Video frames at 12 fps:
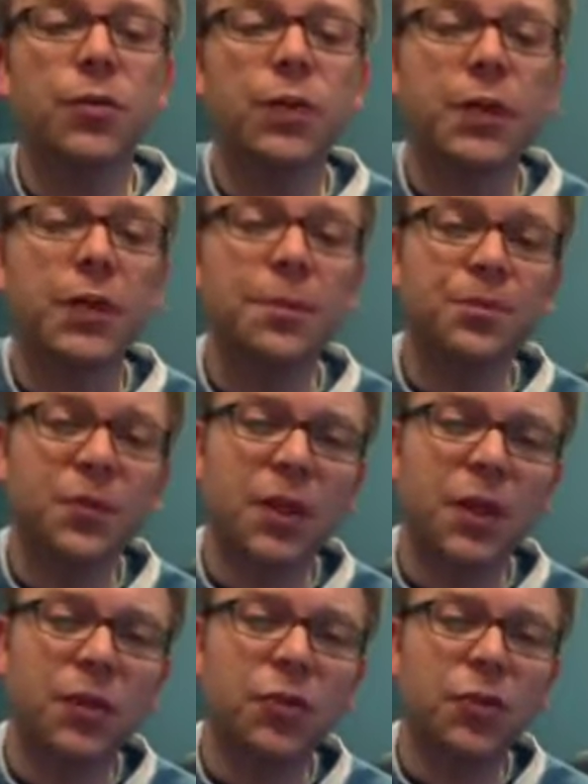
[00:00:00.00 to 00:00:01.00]
three.
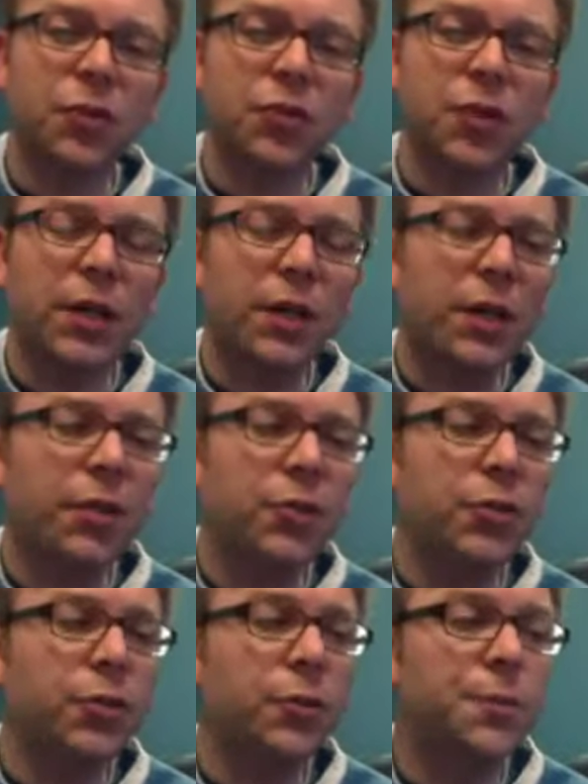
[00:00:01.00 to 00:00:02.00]
Okay, so just try that on
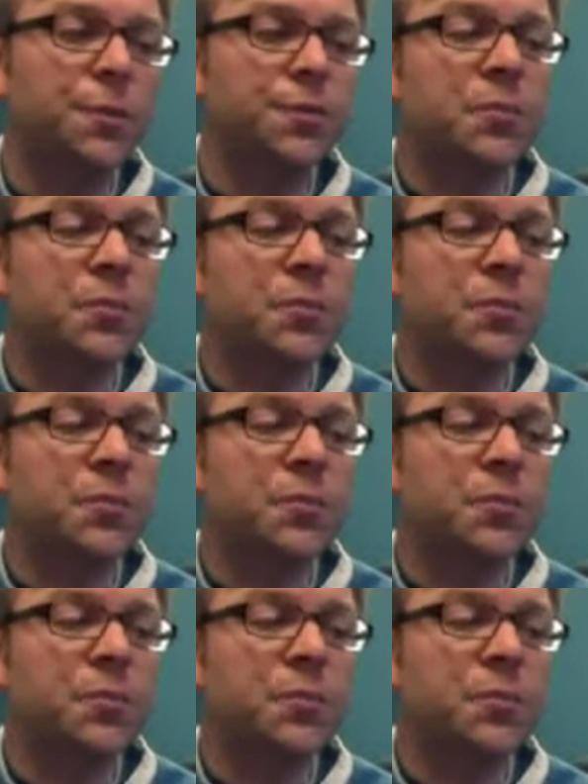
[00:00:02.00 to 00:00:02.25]
your own.